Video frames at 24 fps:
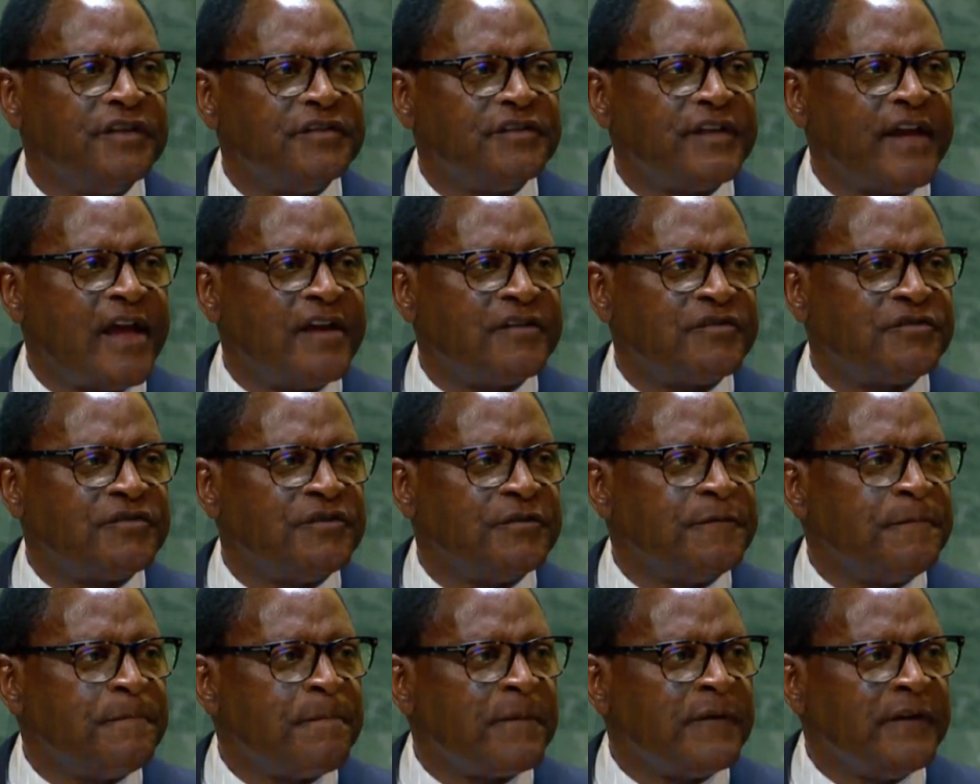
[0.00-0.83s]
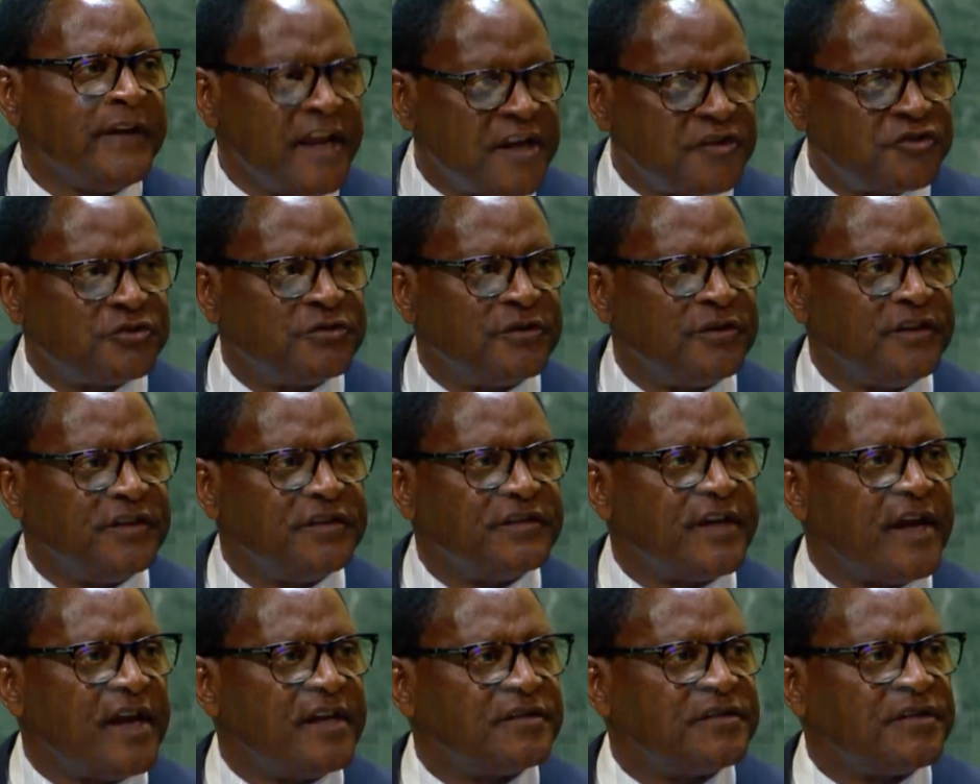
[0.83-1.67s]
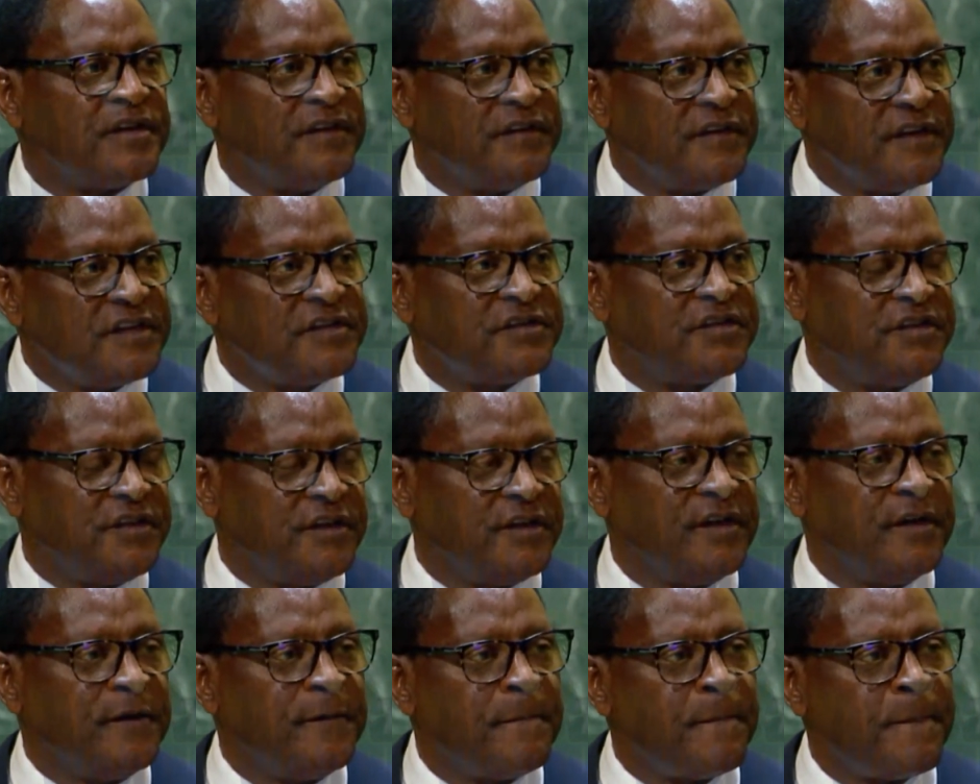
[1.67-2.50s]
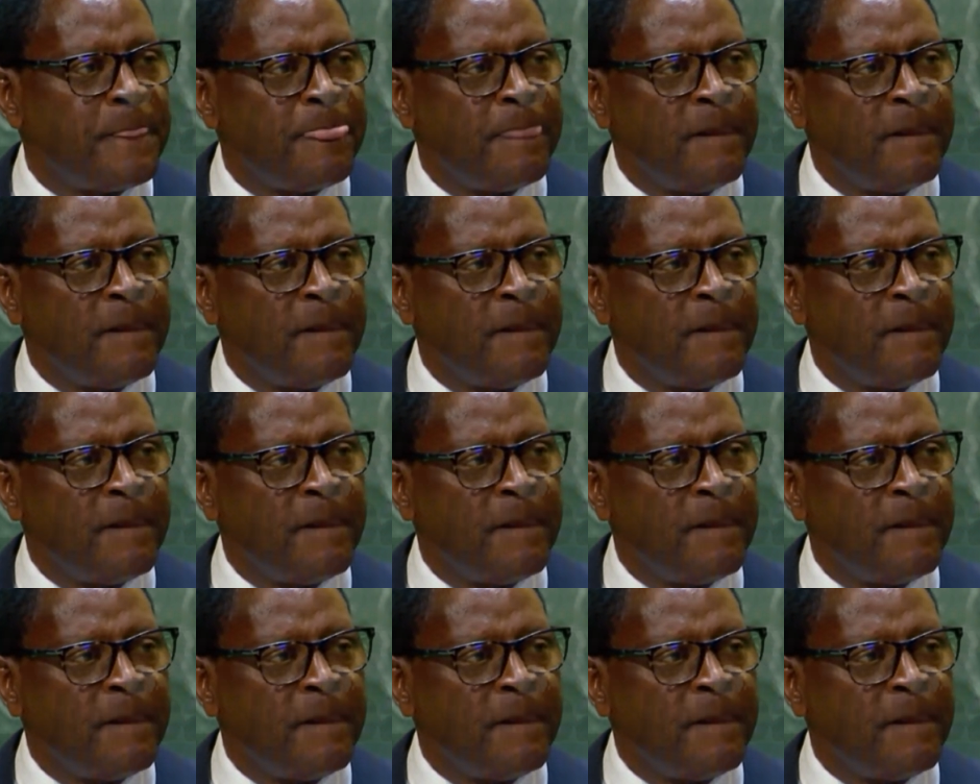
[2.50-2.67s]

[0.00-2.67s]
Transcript: disaster this year